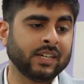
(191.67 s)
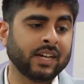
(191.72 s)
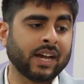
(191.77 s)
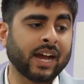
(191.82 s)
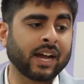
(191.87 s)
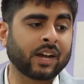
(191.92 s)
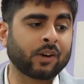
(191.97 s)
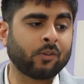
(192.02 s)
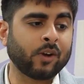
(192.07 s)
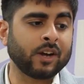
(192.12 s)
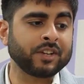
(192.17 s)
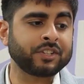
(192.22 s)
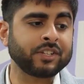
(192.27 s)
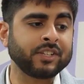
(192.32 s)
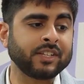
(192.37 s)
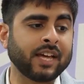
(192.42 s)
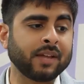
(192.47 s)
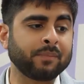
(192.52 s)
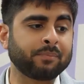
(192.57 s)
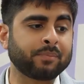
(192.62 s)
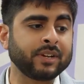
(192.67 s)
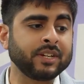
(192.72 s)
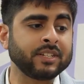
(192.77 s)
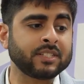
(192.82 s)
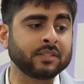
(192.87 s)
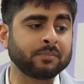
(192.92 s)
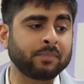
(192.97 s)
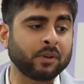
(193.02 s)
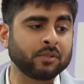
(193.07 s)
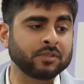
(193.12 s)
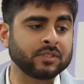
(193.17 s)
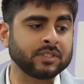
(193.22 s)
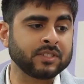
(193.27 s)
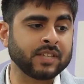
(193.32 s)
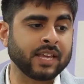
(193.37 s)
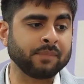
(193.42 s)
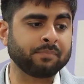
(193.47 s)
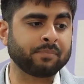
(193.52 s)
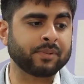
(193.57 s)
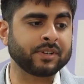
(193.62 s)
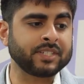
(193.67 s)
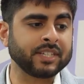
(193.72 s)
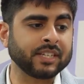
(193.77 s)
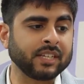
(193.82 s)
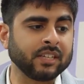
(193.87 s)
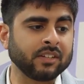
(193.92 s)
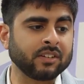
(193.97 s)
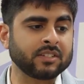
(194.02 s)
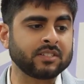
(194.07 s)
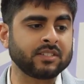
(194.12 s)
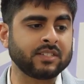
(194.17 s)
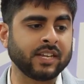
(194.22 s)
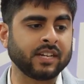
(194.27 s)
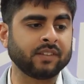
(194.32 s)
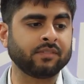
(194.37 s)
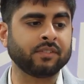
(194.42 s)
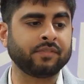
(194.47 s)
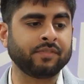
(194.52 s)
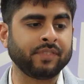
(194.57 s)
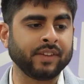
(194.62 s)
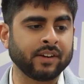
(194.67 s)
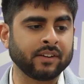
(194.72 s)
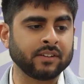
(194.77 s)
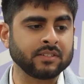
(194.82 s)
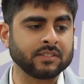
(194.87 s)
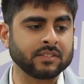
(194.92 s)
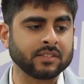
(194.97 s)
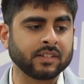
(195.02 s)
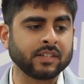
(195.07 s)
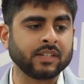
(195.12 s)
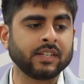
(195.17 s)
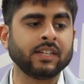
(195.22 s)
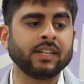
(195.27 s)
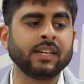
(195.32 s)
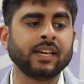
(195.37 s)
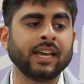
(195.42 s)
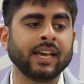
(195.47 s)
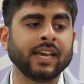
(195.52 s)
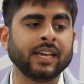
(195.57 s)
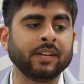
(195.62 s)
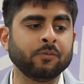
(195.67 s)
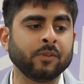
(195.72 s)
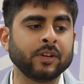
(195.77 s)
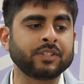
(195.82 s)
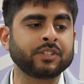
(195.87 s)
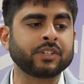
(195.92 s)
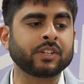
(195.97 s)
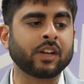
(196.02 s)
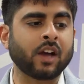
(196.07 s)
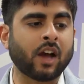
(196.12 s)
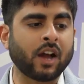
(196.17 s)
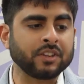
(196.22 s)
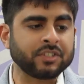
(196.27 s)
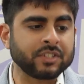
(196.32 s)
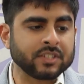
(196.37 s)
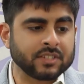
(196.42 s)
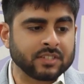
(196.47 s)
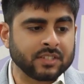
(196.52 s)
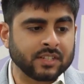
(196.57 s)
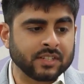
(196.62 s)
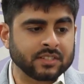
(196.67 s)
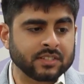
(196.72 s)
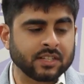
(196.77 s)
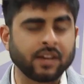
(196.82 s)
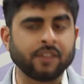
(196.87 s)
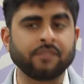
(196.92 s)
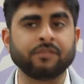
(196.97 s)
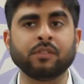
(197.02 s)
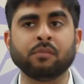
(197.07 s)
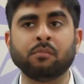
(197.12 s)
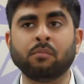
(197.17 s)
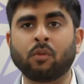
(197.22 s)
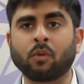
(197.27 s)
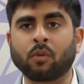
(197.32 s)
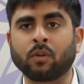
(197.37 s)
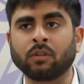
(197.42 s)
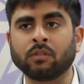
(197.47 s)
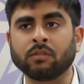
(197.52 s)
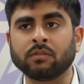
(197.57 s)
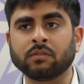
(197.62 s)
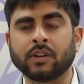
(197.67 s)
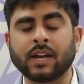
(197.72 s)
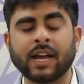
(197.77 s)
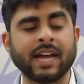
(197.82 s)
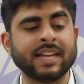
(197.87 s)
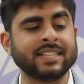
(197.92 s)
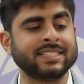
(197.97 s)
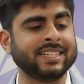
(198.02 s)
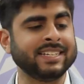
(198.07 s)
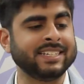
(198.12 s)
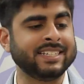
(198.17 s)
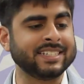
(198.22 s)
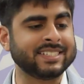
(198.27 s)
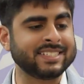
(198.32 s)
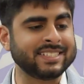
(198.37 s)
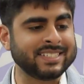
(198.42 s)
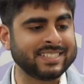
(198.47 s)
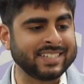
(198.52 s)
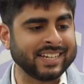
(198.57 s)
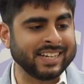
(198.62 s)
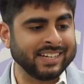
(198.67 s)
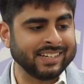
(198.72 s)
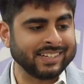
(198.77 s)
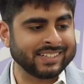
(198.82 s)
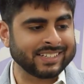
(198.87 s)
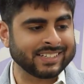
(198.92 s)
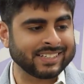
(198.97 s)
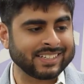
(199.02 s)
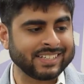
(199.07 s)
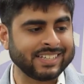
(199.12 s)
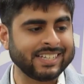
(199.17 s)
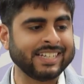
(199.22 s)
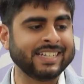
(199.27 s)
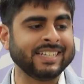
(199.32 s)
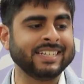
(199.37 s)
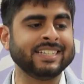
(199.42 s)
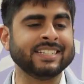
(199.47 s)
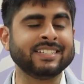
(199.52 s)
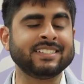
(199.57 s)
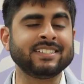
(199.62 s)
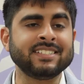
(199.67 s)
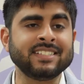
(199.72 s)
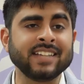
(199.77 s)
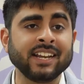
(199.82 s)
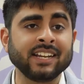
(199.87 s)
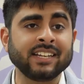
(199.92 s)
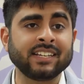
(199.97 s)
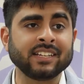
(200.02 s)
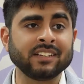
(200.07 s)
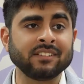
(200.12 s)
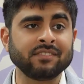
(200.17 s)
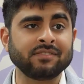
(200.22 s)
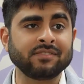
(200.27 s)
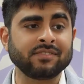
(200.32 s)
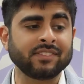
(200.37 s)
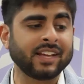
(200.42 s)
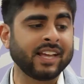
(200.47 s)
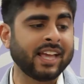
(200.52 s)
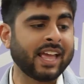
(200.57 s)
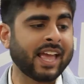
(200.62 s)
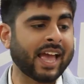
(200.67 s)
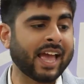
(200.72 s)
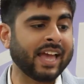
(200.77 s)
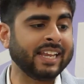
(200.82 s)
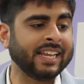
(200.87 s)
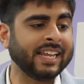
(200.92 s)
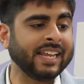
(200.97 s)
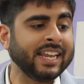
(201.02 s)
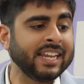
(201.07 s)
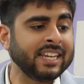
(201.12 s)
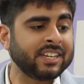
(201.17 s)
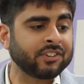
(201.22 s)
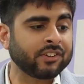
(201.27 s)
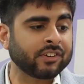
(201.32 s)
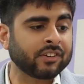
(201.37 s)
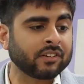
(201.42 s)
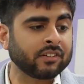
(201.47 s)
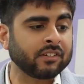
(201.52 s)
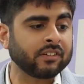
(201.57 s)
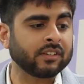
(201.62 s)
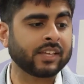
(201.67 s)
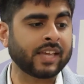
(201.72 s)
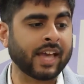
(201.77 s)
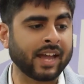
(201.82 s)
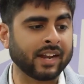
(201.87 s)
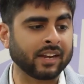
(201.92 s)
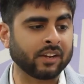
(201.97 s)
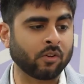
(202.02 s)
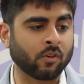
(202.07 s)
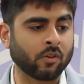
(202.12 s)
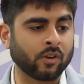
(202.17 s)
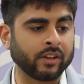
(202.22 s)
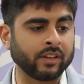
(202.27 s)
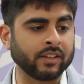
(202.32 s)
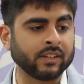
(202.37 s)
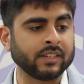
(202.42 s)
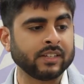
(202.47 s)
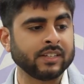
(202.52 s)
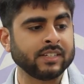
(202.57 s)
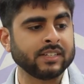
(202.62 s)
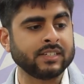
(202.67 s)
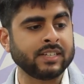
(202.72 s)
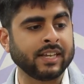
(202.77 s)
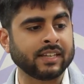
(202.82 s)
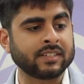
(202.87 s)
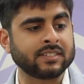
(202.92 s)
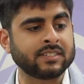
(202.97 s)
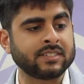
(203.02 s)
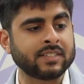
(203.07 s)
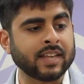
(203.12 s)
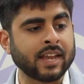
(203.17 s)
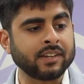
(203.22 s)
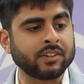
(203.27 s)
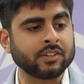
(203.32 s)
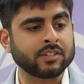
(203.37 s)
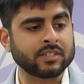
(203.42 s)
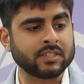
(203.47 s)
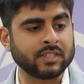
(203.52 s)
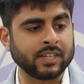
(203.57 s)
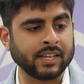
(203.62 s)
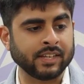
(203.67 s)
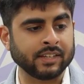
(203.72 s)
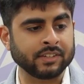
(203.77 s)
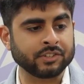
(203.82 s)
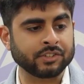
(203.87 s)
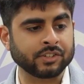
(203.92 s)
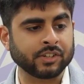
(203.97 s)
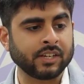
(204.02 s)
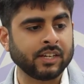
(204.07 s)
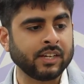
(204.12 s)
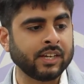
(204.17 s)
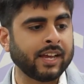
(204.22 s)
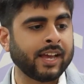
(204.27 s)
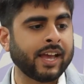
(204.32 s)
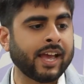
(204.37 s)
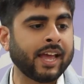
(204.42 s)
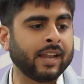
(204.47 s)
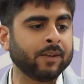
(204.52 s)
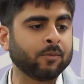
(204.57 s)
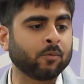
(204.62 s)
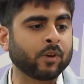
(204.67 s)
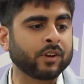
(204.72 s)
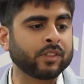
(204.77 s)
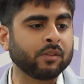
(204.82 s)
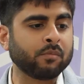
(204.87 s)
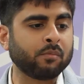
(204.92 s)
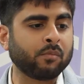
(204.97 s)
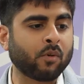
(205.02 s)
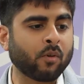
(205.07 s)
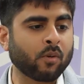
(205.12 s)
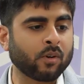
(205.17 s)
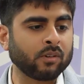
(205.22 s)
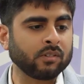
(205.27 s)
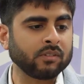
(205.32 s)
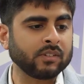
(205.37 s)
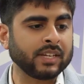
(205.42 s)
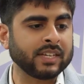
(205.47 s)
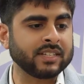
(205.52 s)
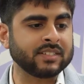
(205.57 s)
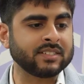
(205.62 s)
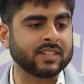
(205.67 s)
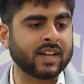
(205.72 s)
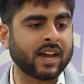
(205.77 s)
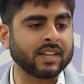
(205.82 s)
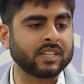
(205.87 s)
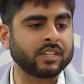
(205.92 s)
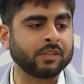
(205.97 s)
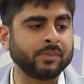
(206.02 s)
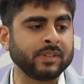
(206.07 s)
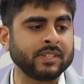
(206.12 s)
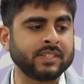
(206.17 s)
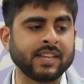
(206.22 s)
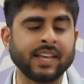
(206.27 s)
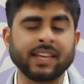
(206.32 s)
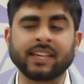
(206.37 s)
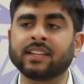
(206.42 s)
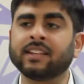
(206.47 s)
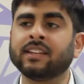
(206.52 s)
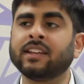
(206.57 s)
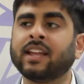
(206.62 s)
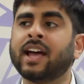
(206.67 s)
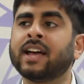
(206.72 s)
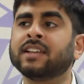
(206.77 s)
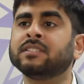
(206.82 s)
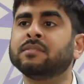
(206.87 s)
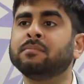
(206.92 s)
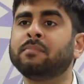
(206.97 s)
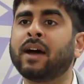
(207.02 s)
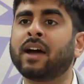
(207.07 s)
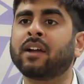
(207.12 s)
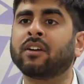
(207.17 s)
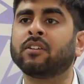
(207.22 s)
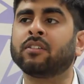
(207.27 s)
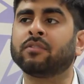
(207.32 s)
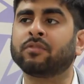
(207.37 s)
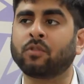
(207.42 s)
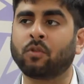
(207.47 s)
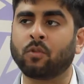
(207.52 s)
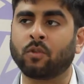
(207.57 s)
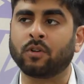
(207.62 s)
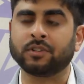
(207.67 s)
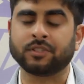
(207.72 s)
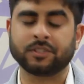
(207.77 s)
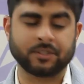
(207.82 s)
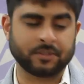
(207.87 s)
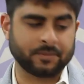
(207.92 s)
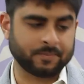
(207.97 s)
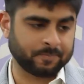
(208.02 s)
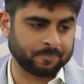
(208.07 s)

A question that presupposes a particular state of affairs in which consciousness of the moral as a distinct, distinctive, and integral category takes center stage, and where the moral is not to be taken as a matter of course.